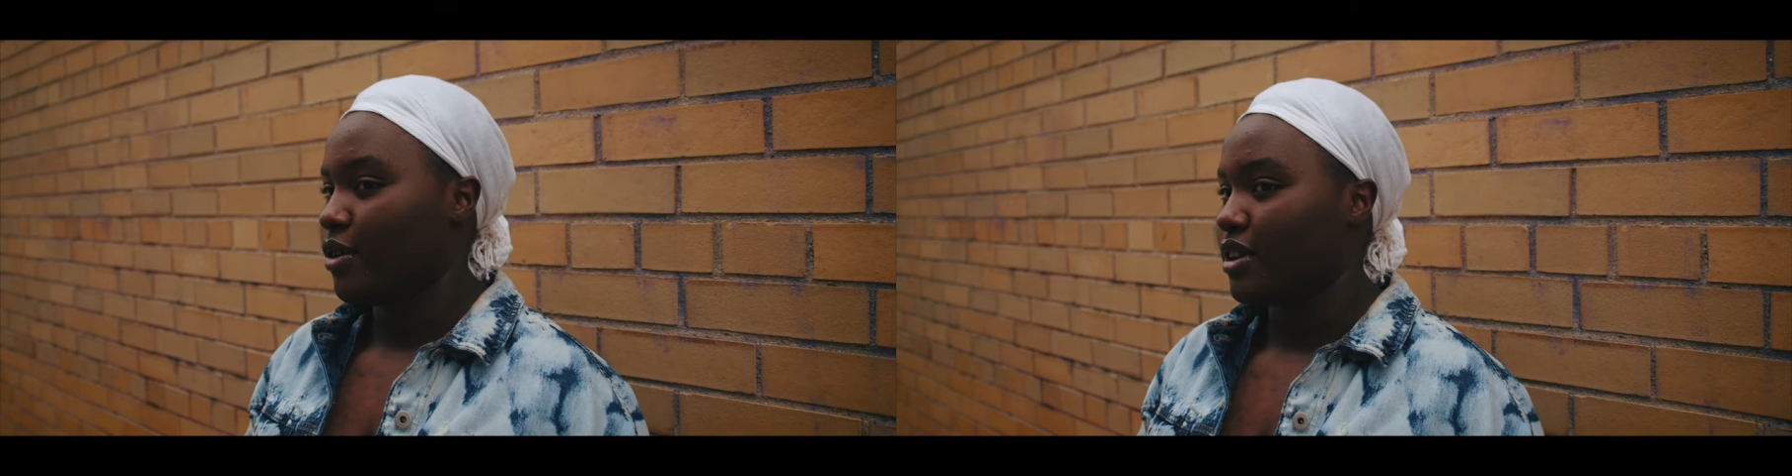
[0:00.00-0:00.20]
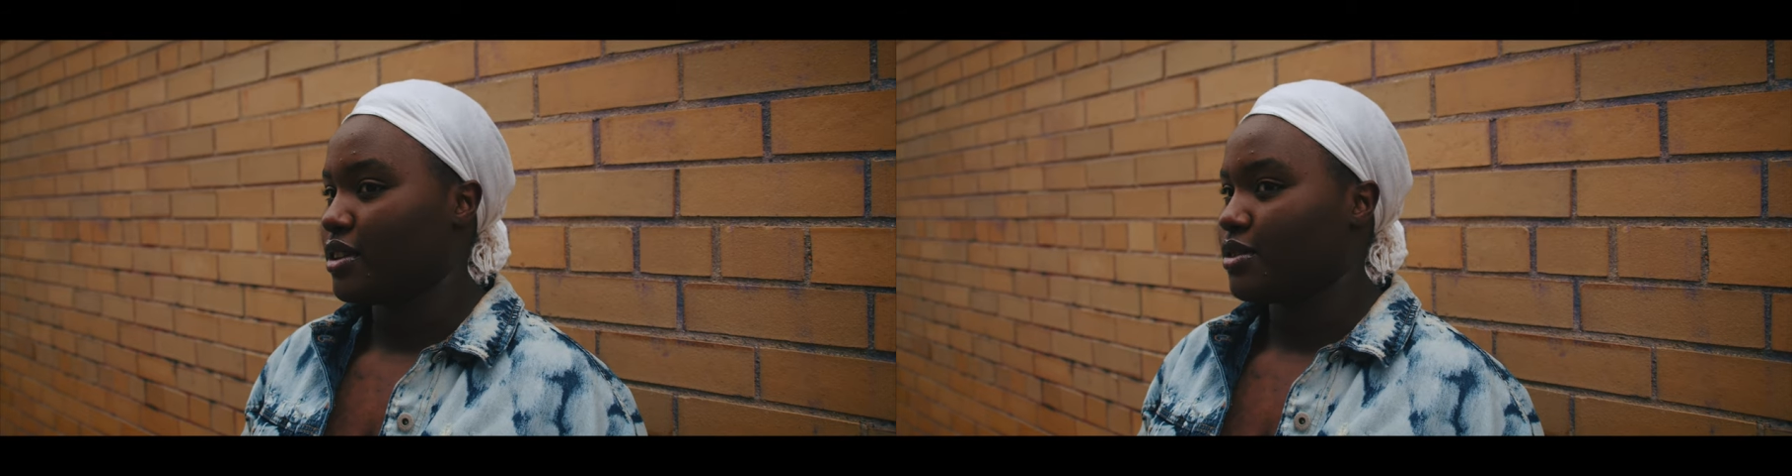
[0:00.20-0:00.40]

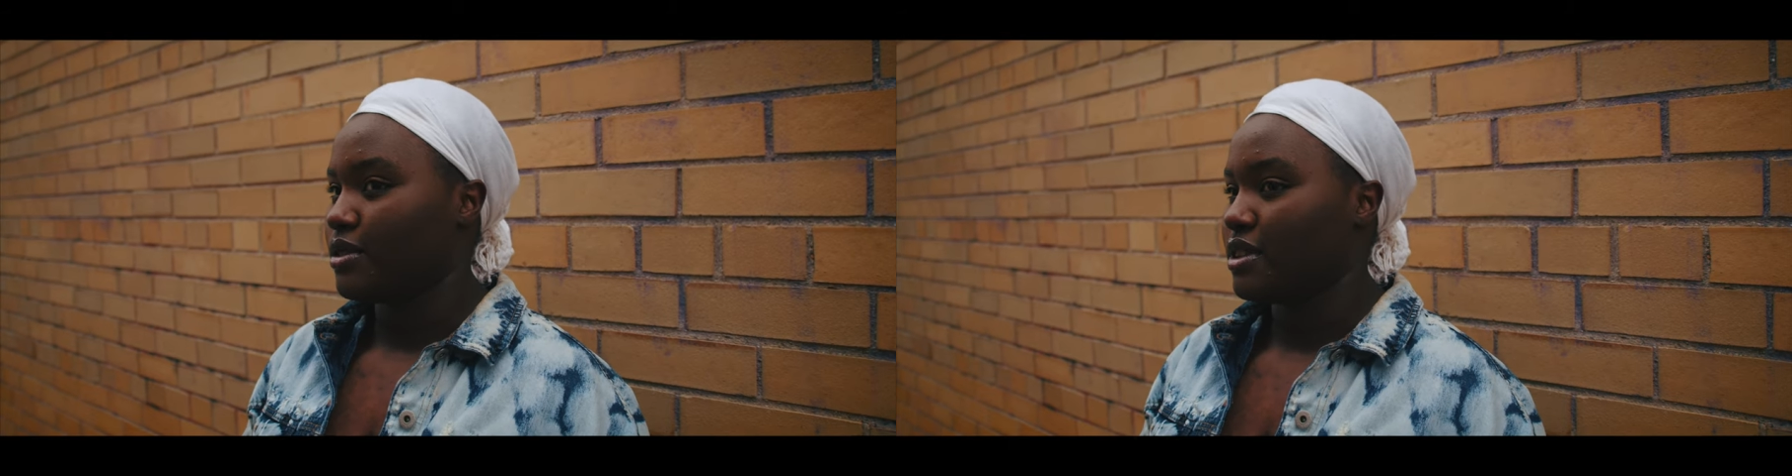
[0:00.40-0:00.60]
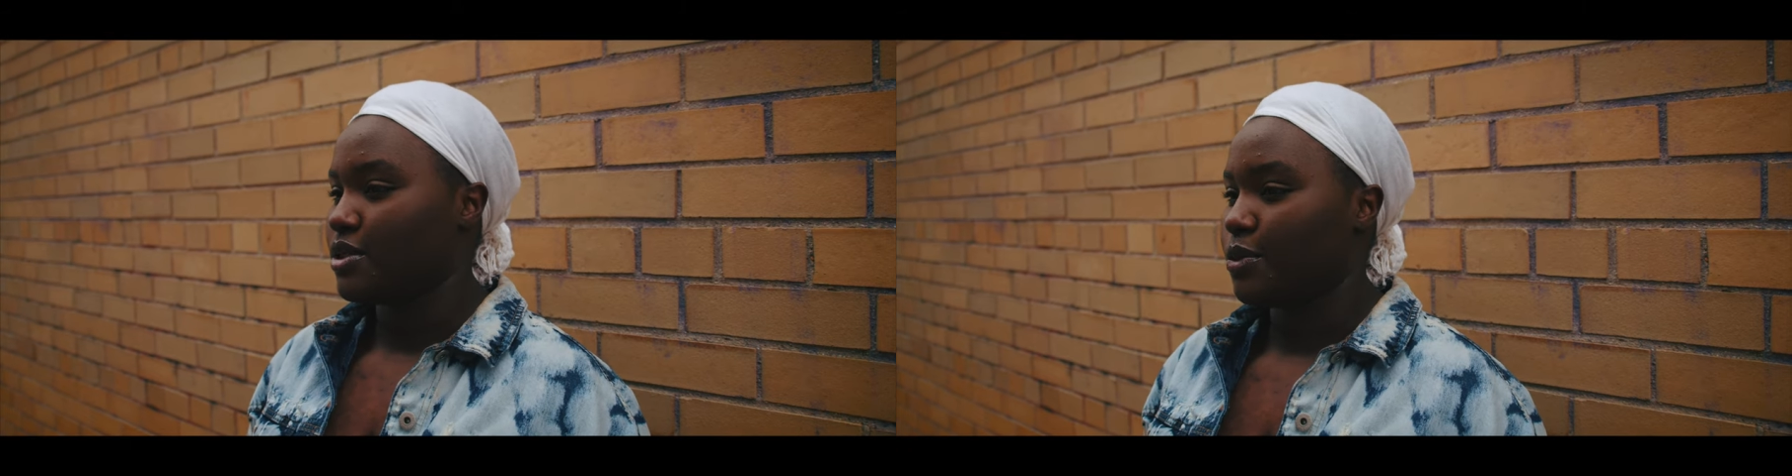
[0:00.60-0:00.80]
going
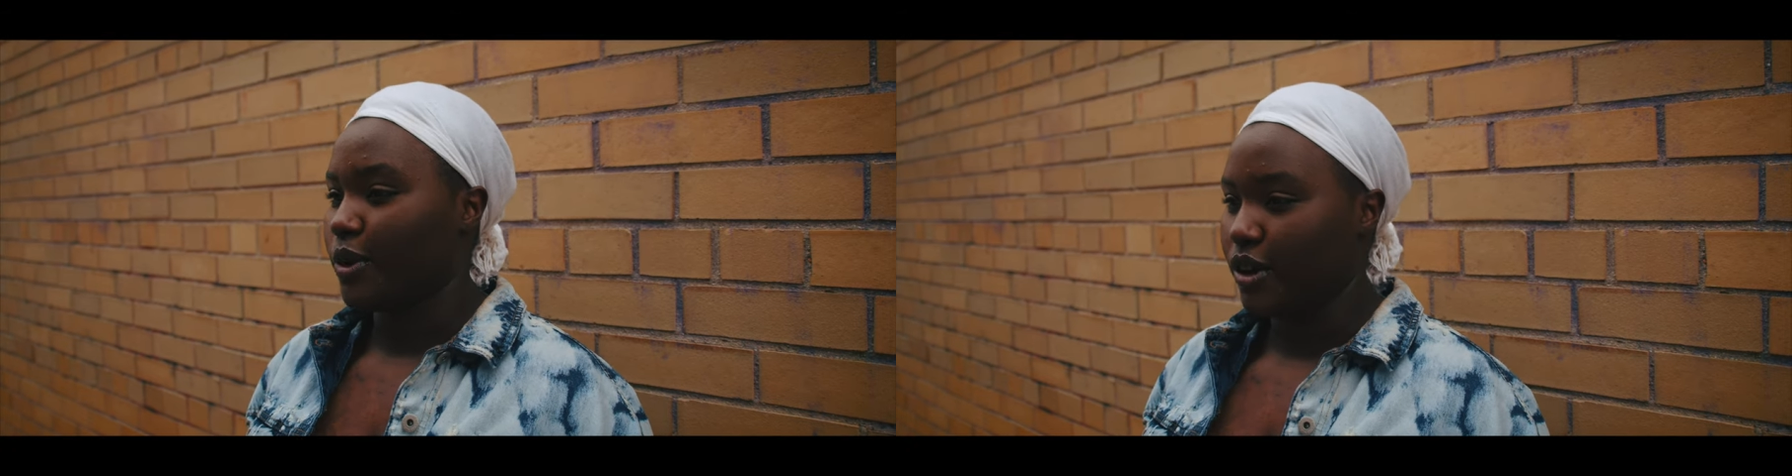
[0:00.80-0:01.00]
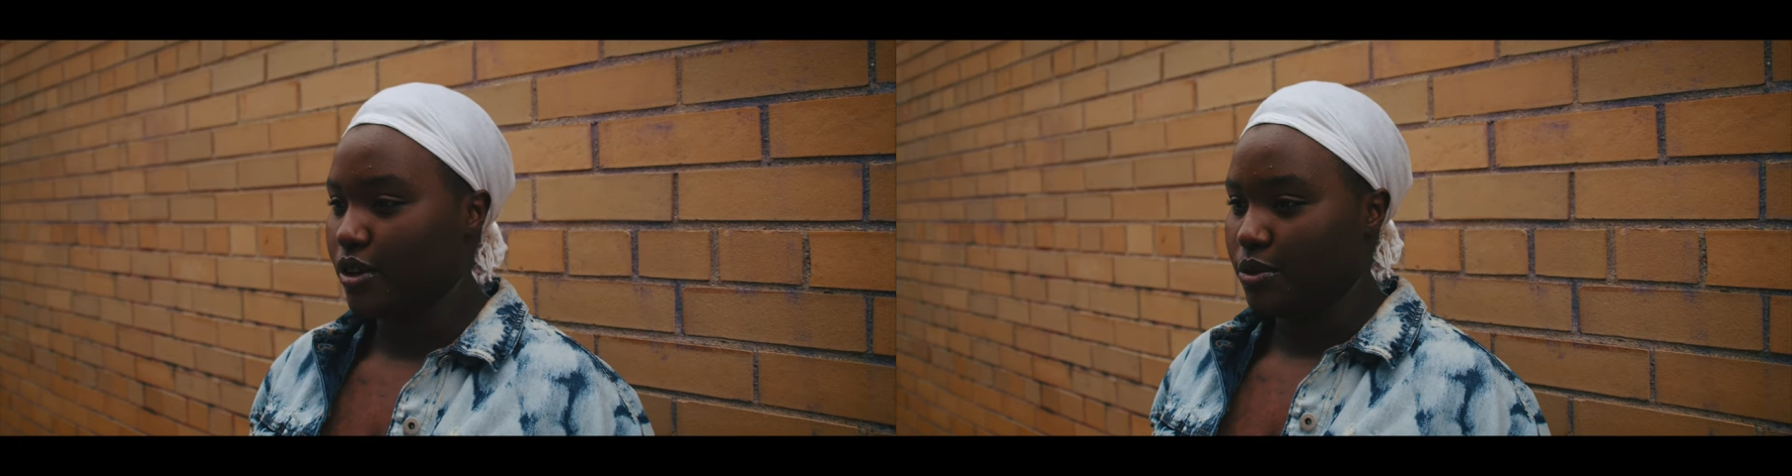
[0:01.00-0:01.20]
through this
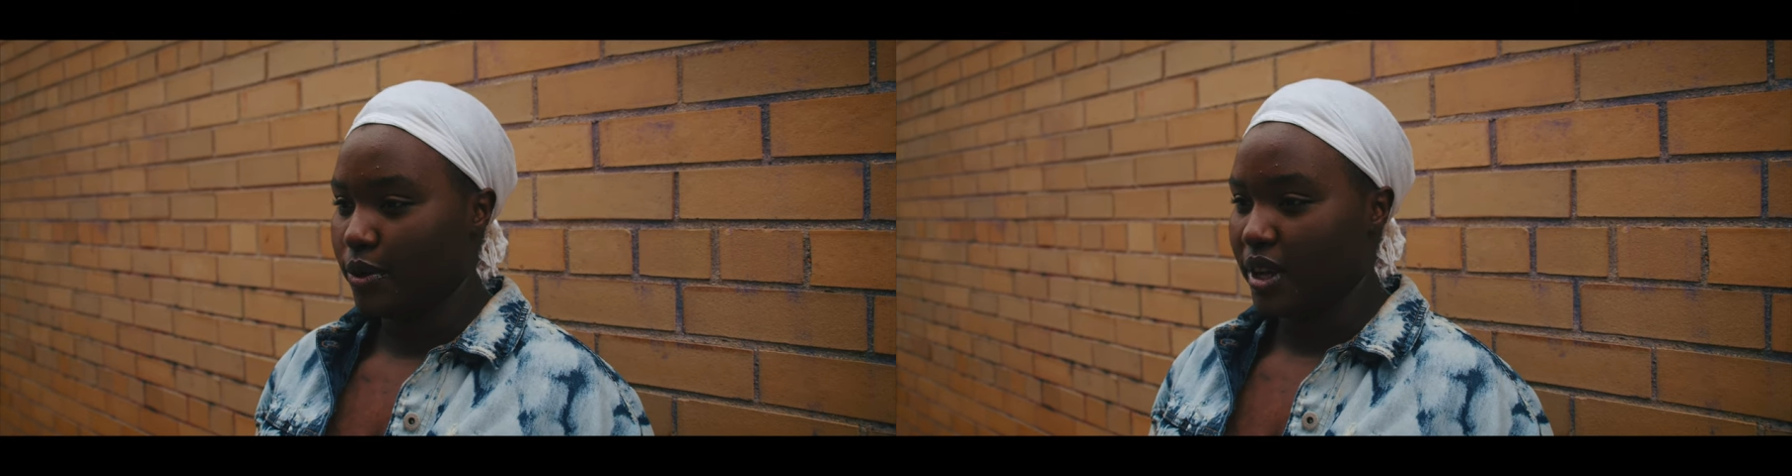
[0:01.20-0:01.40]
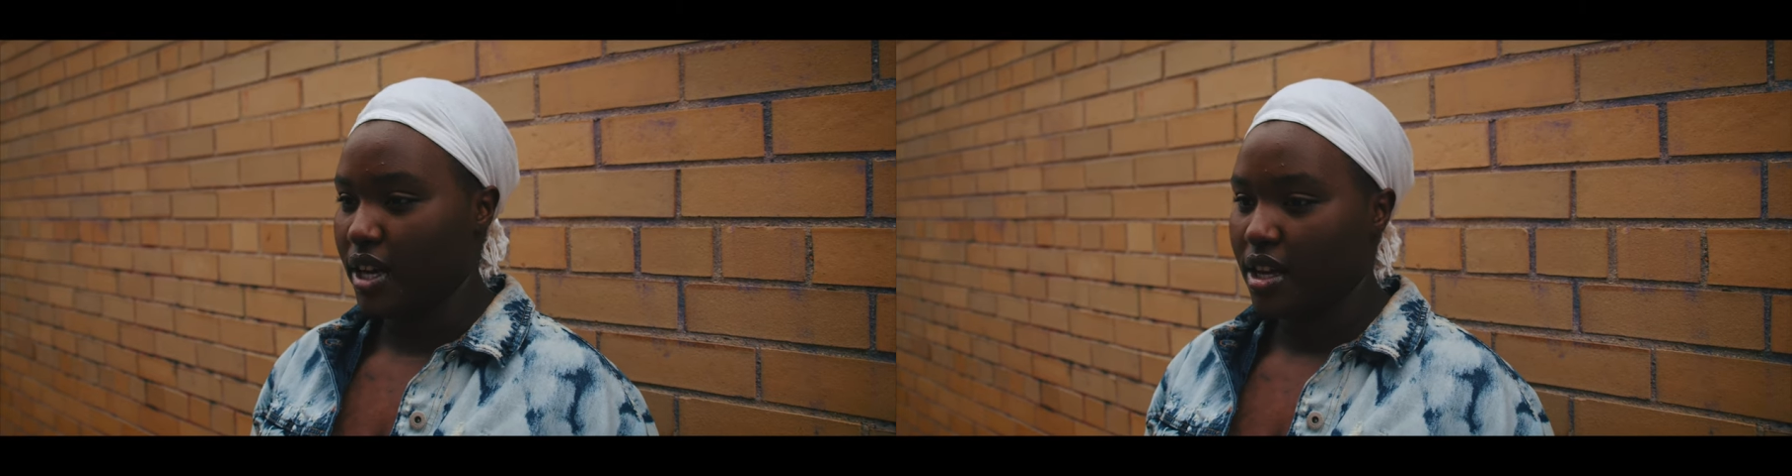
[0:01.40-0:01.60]
world
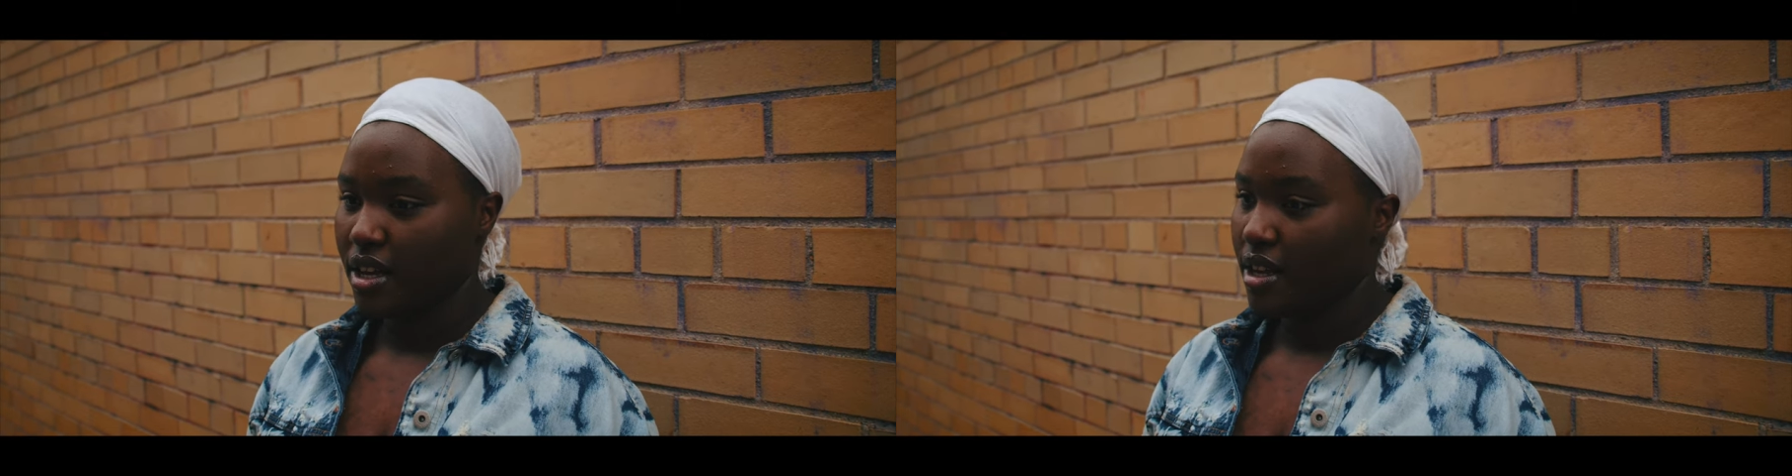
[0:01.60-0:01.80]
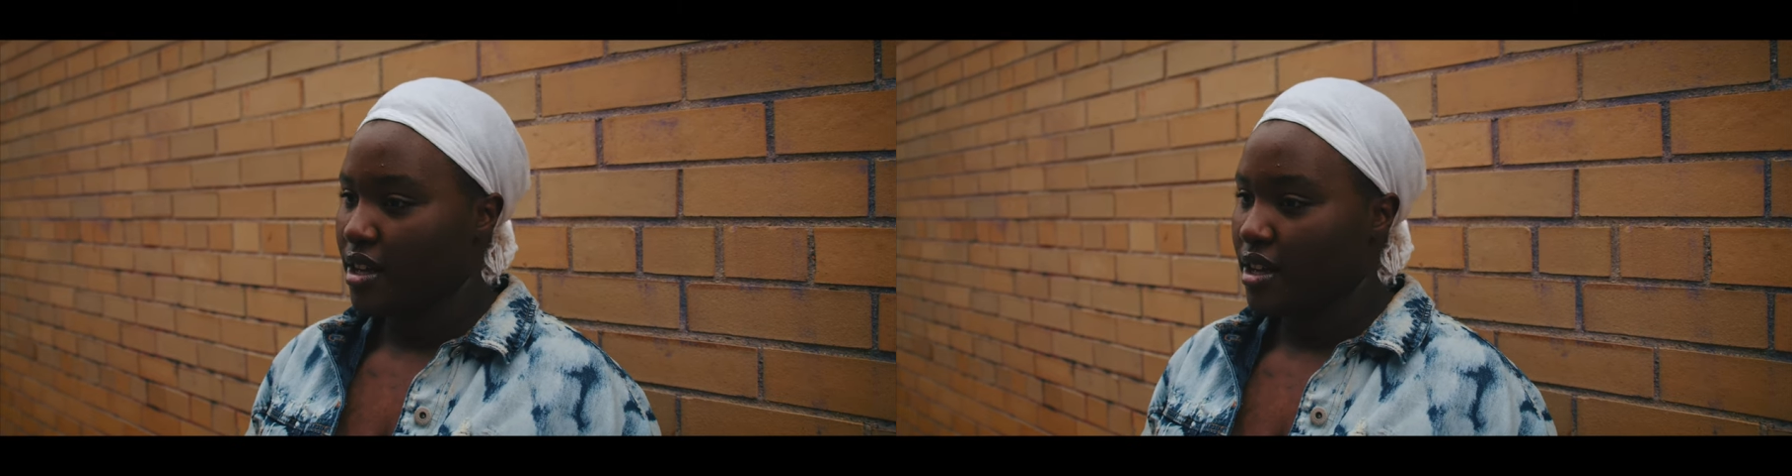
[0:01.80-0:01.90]
with